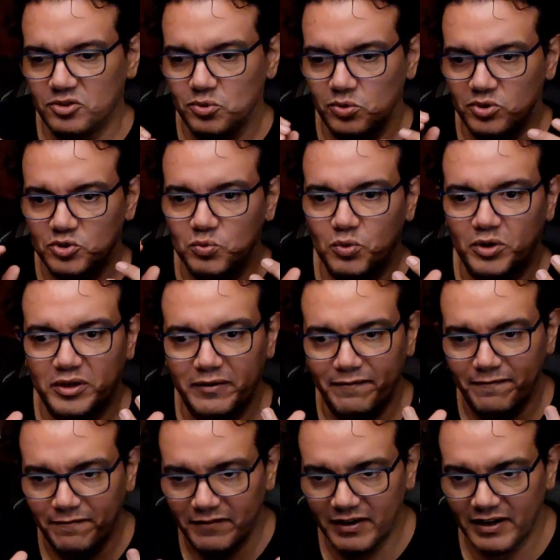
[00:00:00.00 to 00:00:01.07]
the tool is
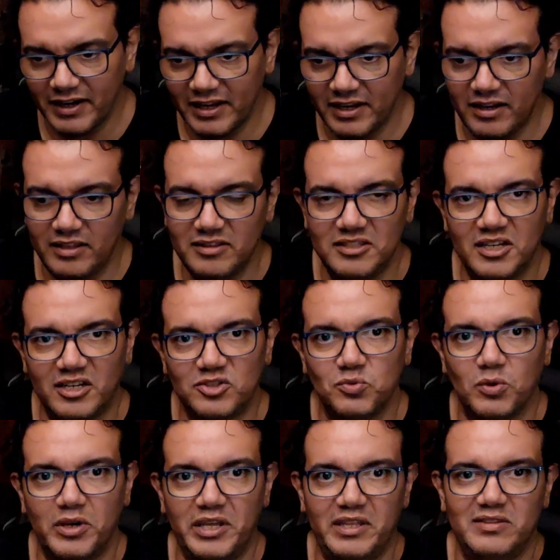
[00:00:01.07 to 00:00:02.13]
working fine. It
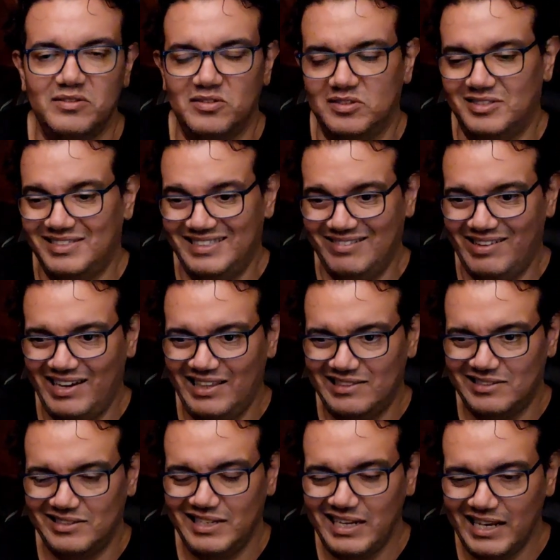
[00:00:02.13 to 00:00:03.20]
does what
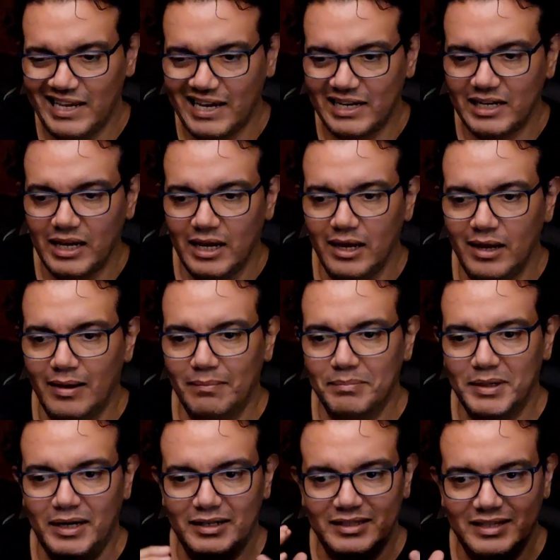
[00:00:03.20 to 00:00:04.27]
it's needed.
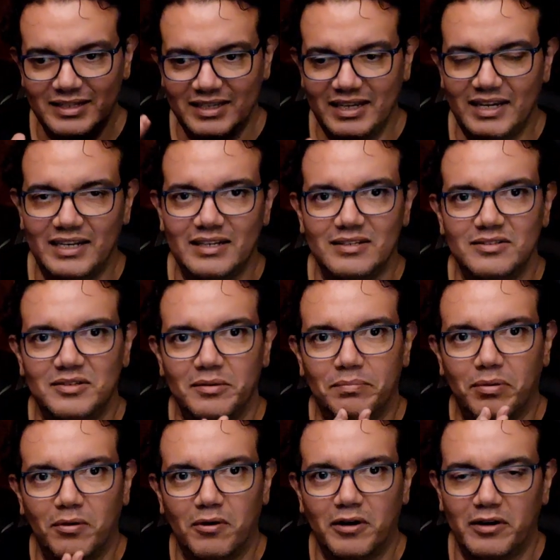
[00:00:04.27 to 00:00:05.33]
But again, the
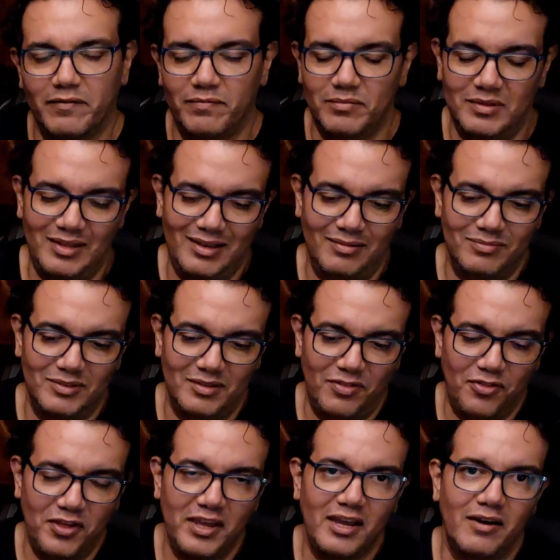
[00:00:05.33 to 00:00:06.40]
part of the
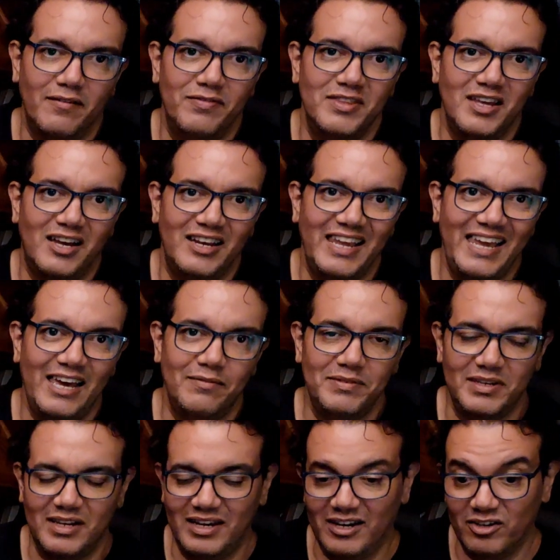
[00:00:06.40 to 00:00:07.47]
thing of not
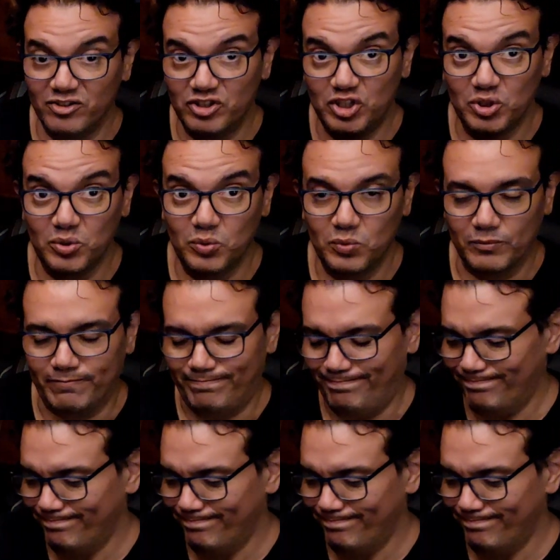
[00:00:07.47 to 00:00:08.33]
having an undo,